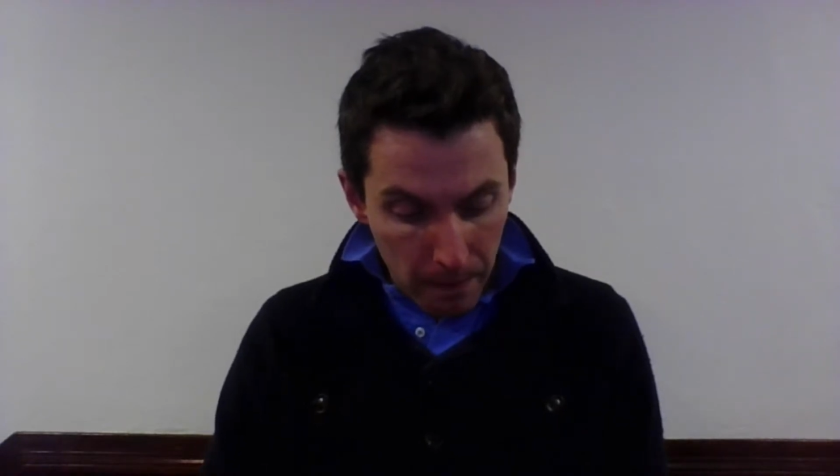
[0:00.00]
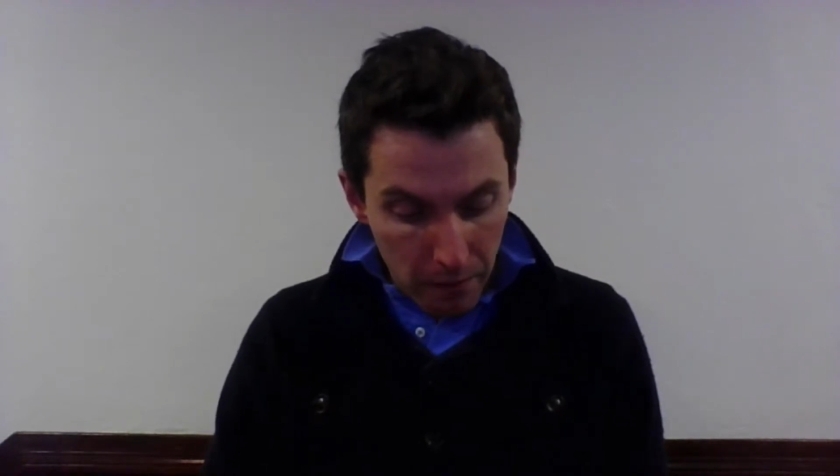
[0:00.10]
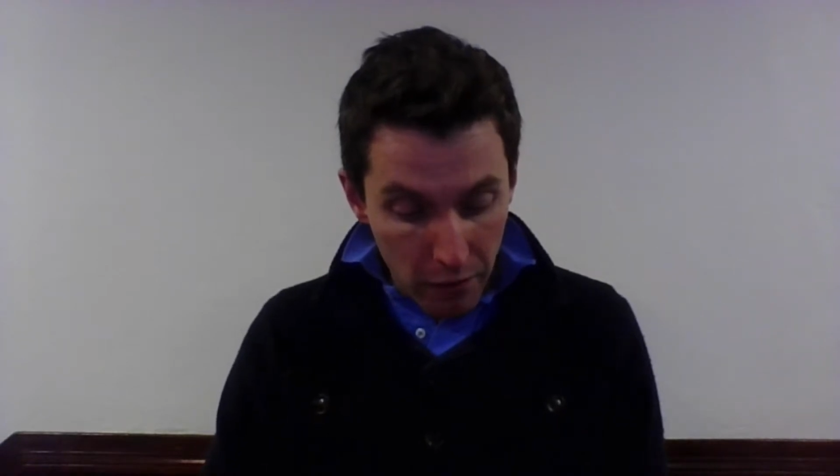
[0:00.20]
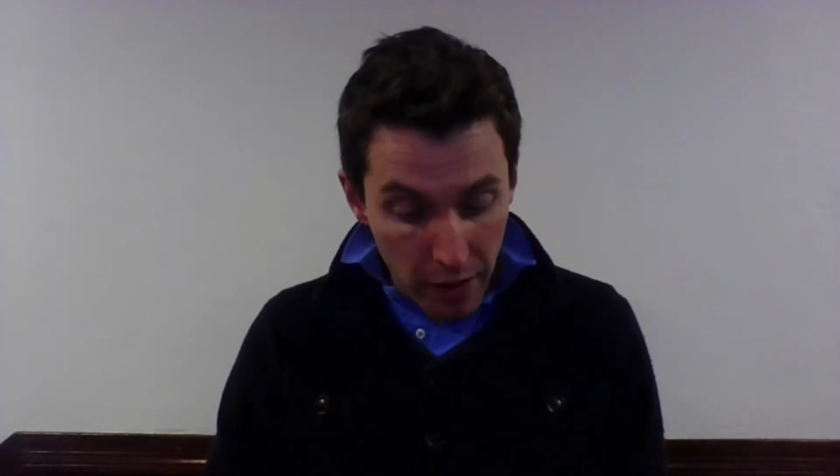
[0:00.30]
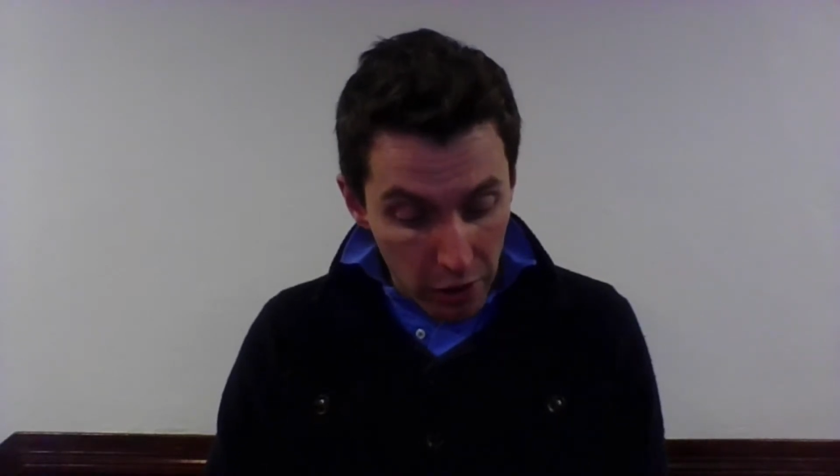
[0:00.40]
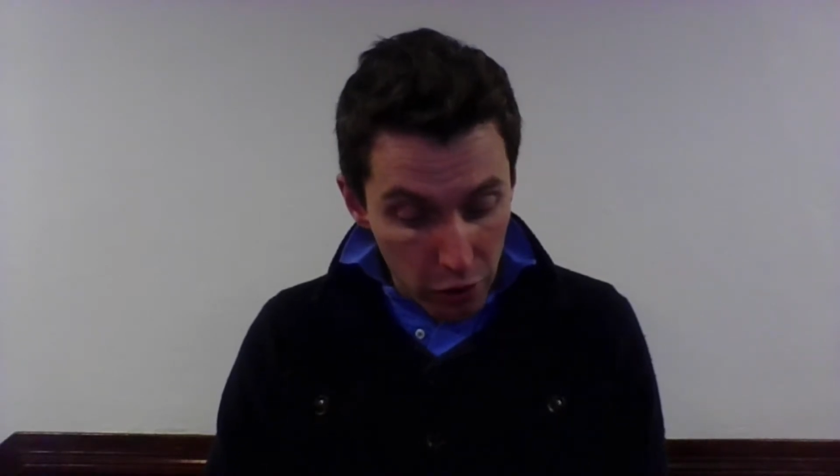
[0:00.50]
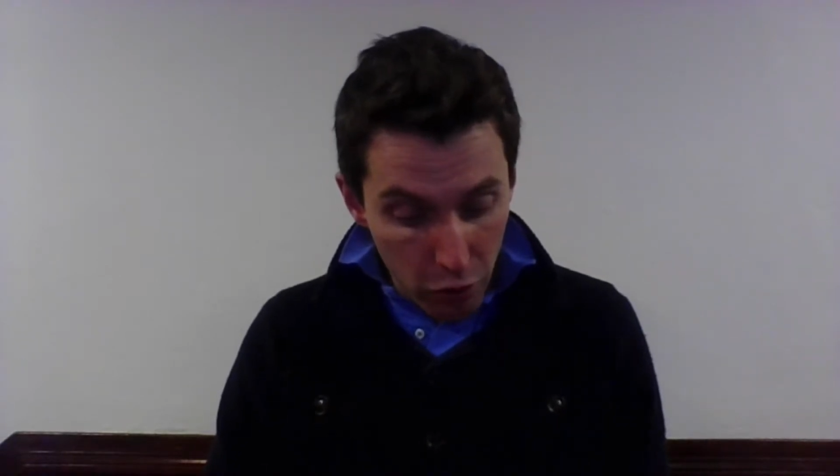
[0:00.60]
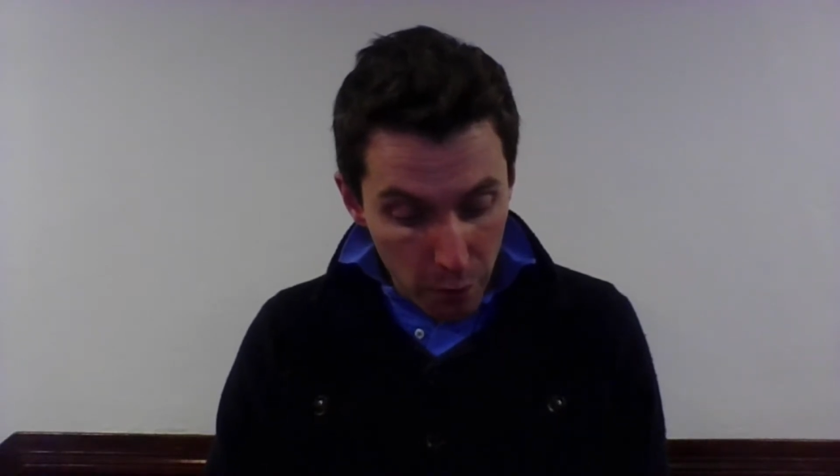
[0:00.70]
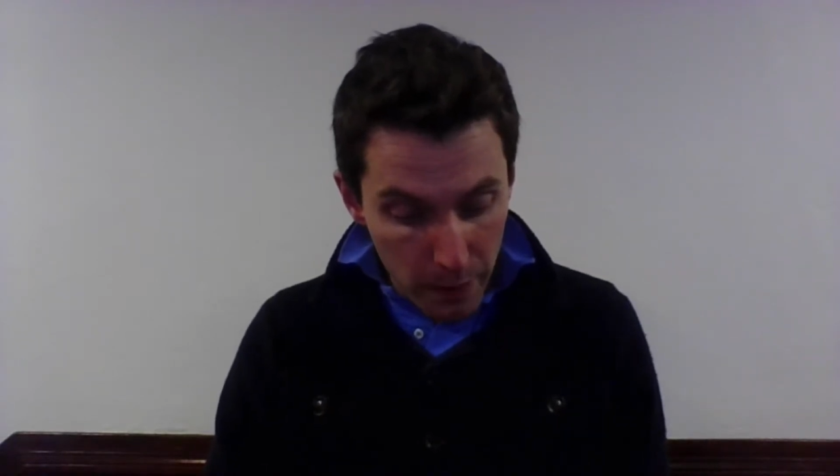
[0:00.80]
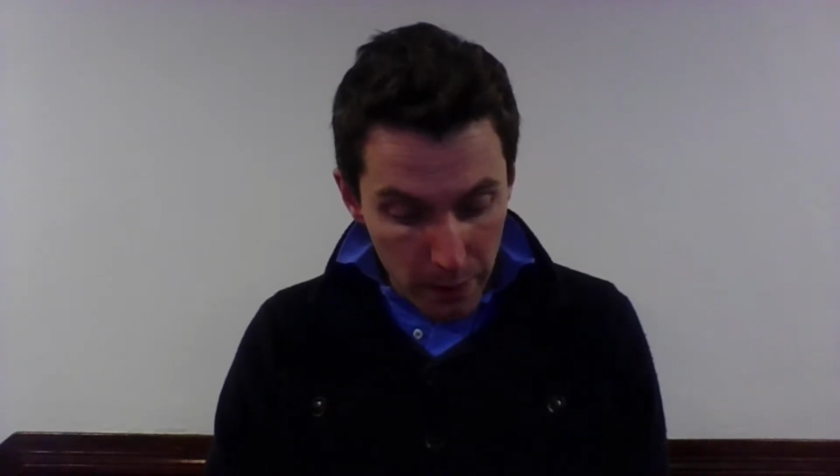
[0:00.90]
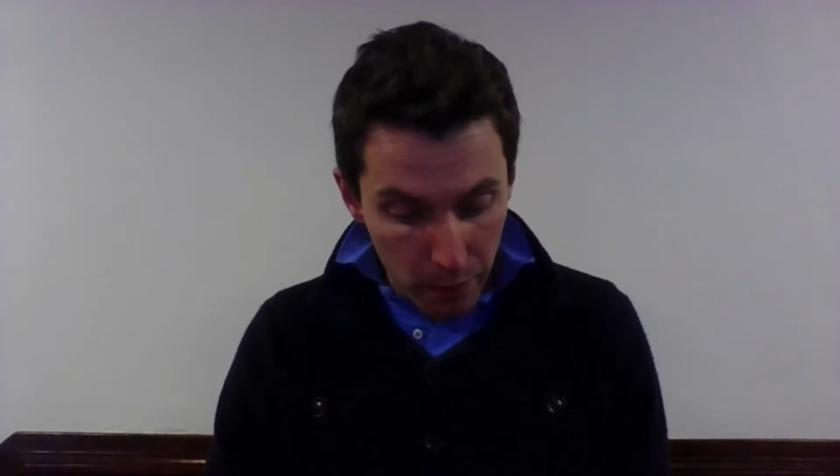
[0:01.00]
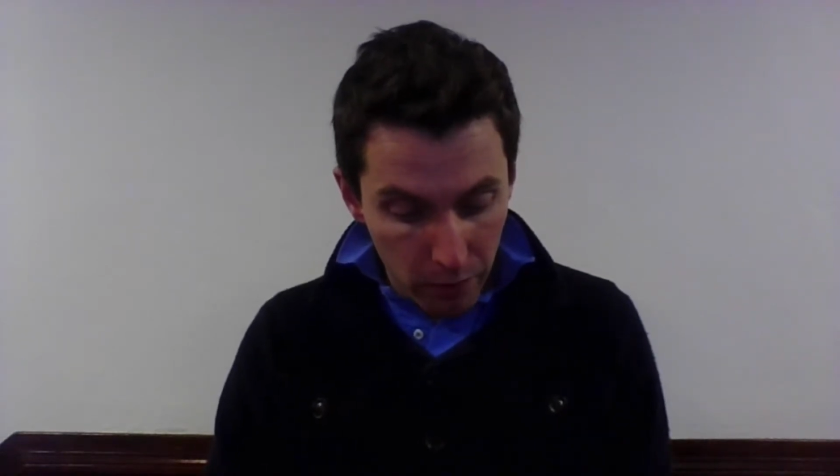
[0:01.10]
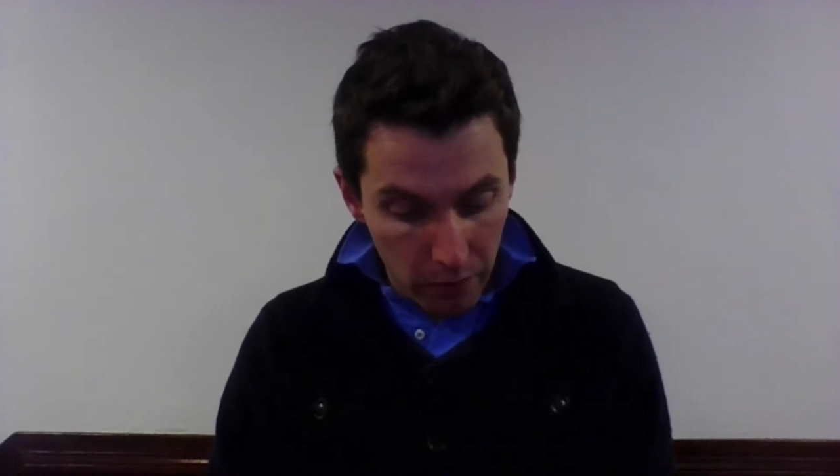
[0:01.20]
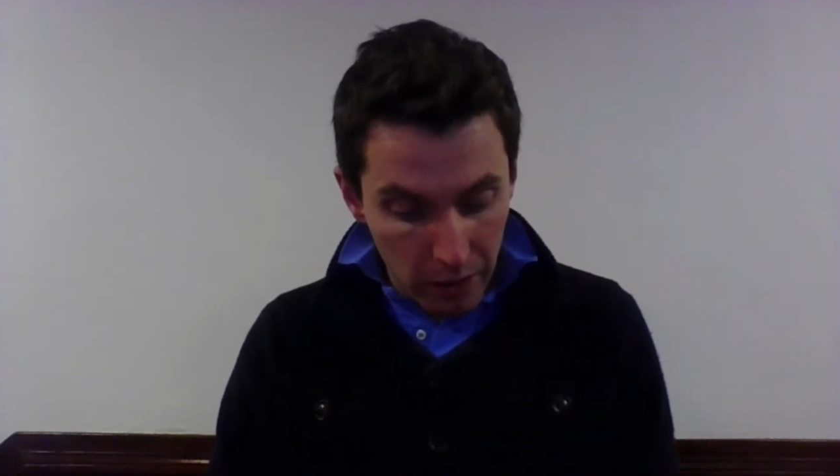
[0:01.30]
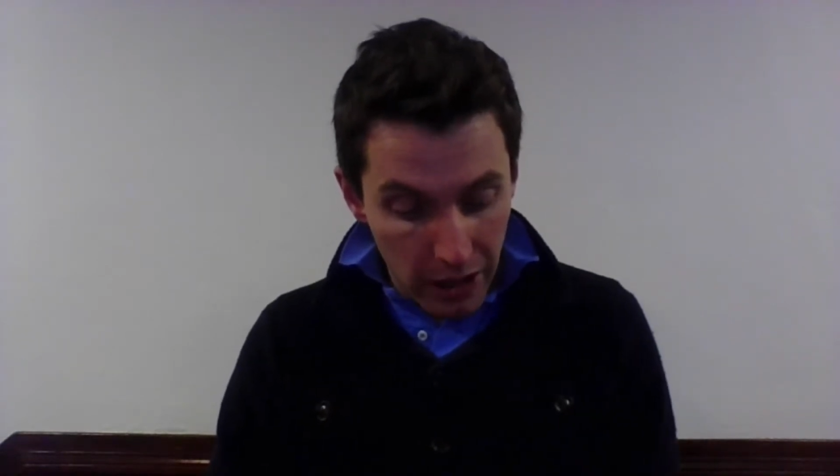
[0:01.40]
For they are your people
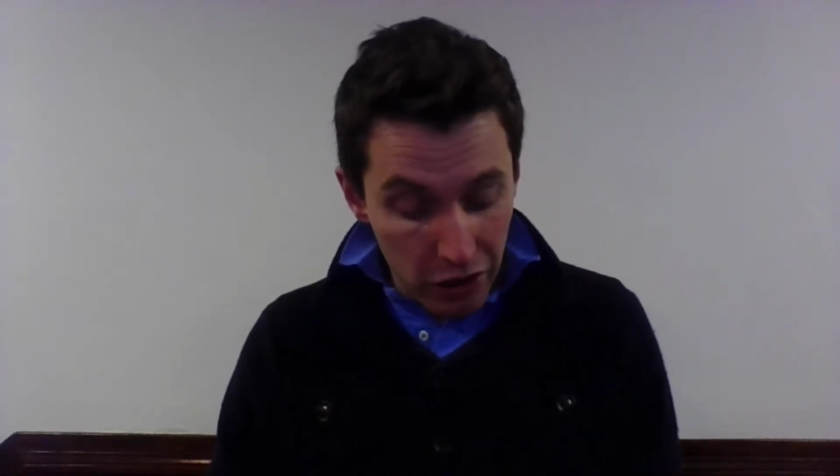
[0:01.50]
and